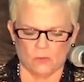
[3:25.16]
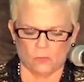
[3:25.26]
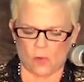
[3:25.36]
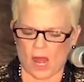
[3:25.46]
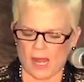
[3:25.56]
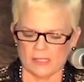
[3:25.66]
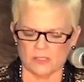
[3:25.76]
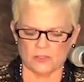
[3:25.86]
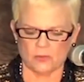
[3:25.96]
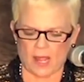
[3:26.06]

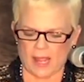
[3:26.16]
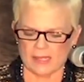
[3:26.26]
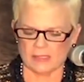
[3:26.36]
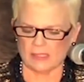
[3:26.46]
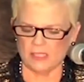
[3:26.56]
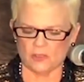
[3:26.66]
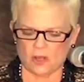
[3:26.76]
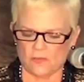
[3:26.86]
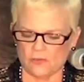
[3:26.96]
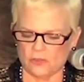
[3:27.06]
Rise to ask each
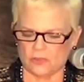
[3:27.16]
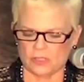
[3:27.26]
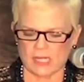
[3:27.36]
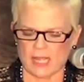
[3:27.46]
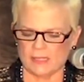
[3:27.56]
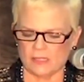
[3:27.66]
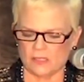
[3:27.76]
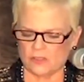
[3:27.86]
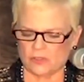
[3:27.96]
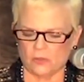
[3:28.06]
other to stand in
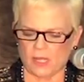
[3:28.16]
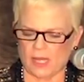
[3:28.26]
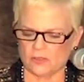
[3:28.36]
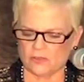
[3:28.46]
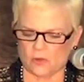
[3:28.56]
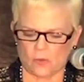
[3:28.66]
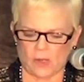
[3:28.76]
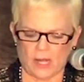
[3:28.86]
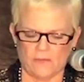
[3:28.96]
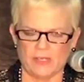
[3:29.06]
a schoolhouse
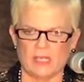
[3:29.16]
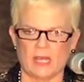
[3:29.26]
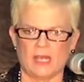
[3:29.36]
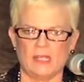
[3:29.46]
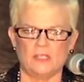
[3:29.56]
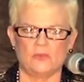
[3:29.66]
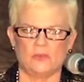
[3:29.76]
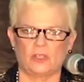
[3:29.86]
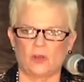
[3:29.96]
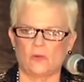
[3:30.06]
door every day, to
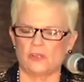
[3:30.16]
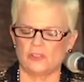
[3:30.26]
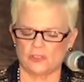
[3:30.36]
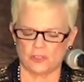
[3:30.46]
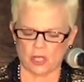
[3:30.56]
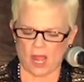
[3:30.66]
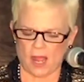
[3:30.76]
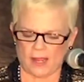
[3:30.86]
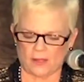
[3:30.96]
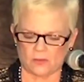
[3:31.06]
encourage a
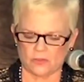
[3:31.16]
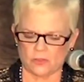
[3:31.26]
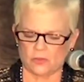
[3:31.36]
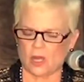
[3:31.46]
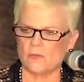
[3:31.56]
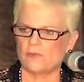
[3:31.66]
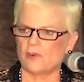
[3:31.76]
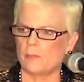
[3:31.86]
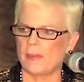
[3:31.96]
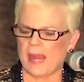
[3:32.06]
child, to
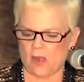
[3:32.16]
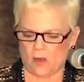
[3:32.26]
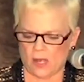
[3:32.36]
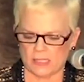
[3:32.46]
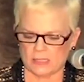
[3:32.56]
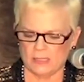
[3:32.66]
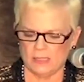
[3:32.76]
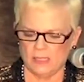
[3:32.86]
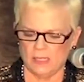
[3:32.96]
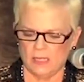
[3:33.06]
comfort a parent,
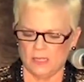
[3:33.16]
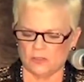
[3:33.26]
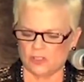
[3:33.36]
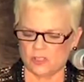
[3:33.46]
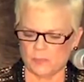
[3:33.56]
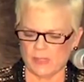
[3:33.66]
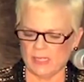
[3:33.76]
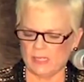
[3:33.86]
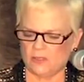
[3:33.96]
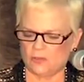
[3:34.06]
to
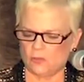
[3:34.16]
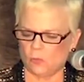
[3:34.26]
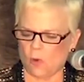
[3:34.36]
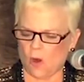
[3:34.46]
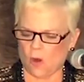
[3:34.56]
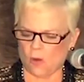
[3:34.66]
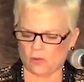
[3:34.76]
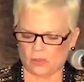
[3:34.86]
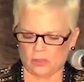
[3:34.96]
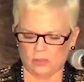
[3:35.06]
speak, to
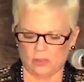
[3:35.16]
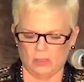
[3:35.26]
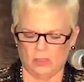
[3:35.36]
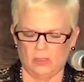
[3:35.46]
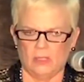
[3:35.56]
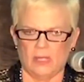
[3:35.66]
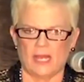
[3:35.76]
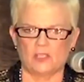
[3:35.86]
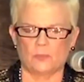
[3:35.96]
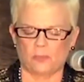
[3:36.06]
walk,
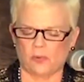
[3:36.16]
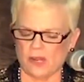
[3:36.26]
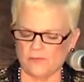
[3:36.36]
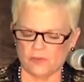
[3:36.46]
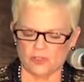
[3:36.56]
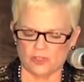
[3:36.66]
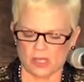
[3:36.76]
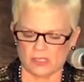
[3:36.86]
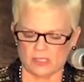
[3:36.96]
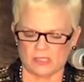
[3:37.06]
and to pray for
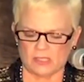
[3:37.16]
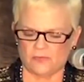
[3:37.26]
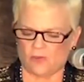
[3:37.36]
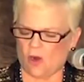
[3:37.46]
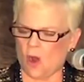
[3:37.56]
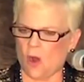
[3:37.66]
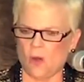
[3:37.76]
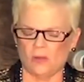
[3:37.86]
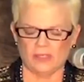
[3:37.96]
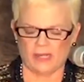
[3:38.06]
justice for
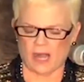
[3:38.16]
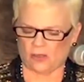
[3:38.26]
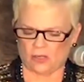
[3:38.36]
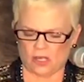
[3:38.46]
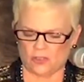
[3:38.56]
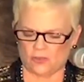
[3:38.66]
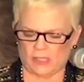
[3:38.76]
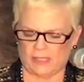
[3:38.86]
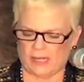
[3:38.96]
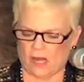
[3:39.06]
all in our
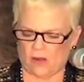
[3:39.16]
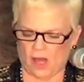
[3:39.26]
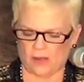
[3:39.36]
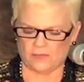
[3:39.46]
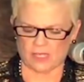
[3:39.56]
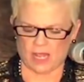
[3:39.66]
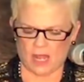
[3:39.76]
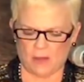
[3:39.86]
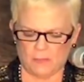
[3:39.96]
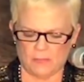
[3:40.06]
country in our
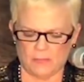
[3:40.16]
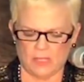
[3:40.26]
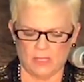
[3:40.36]
lifetime.